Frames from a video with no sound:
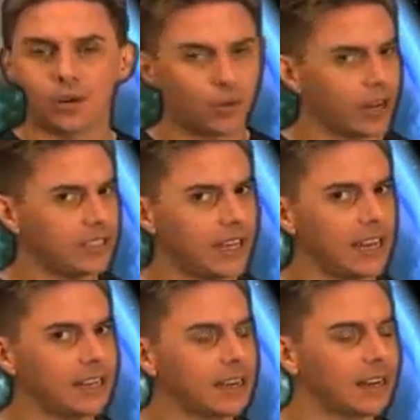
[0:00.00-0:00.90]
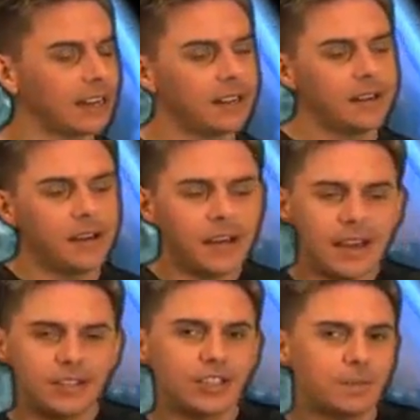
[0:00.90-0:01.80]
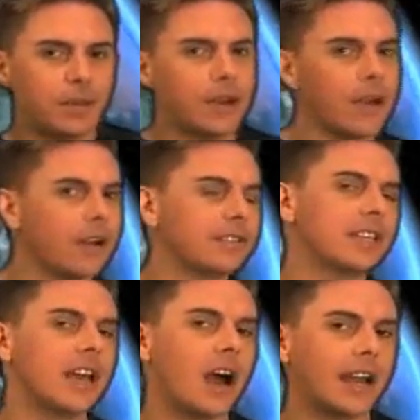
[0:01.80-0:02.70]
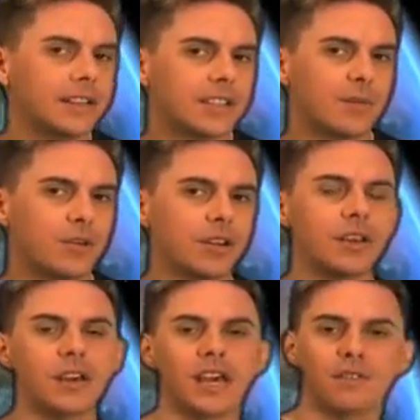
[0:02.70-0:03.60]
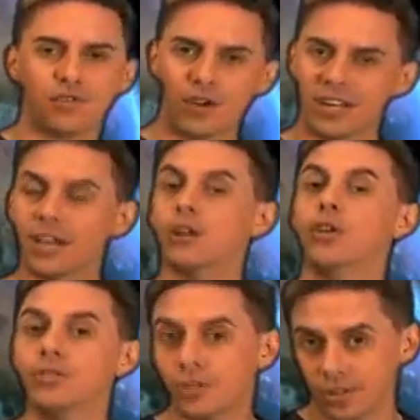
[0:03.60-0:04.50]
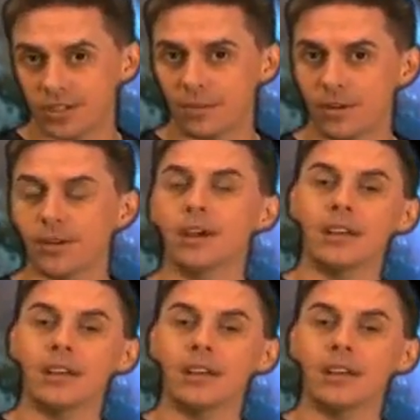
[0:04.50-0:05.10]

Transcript: Great day to kind of uh, just peer out and say hi to someone if you're trying to get closer to someone.